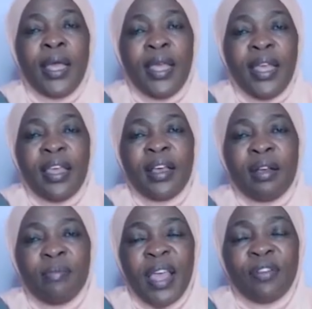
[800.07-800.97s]
he
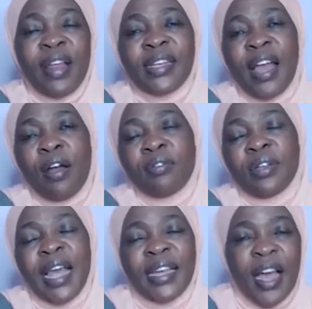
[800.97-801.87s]
may rent
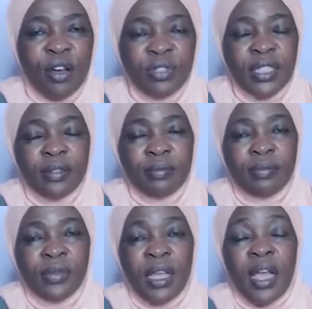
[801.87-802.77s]
out that house.
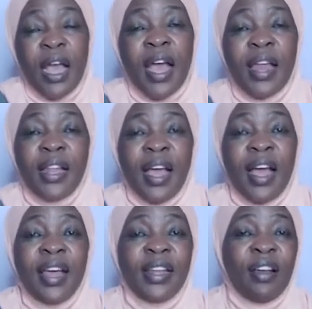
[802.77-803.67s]
And
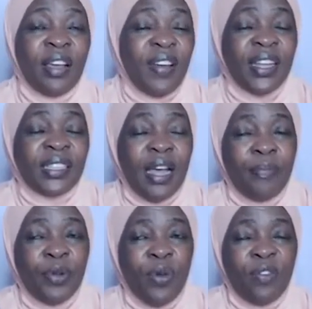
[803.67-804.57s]
I gave an
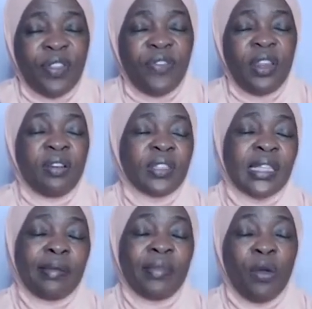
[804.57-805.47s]
example in one of the videos
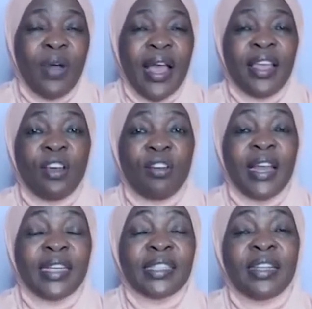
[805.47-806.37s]
where he
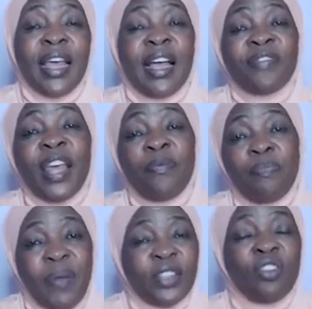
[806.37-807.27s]
collects, like after he
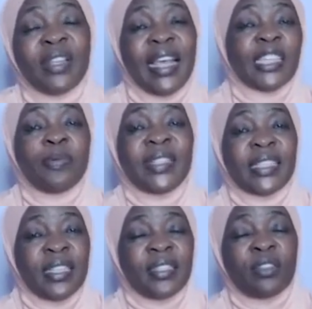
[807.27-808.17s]
pays all the
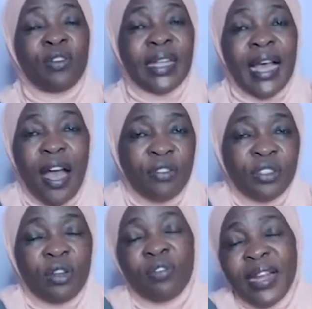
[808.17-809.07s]
expenses on the
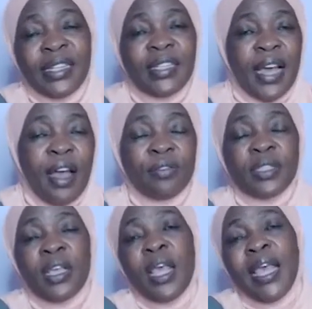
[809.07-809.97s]
house, on renting the
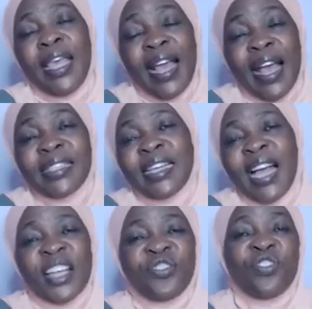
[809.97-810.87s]
house, he has the
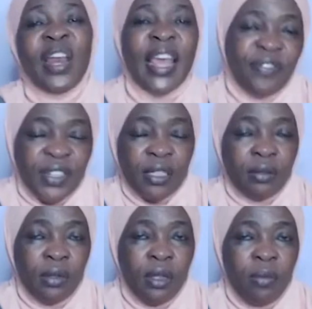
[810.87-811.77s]
cash flow left,
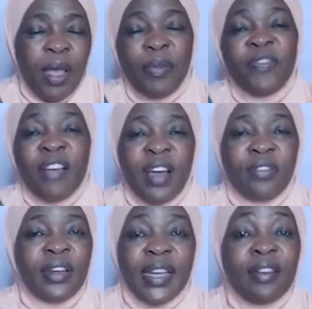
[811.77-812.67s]
maybe
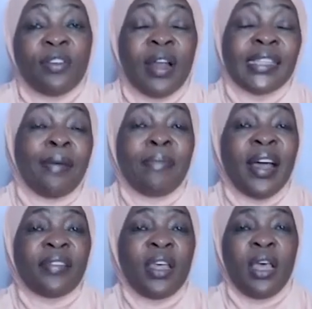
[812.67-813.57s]
$500 a
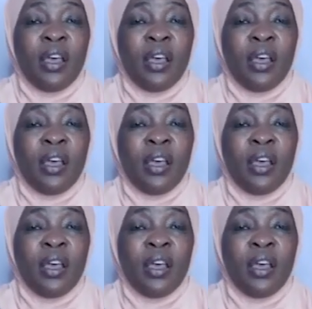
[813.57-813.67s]
month.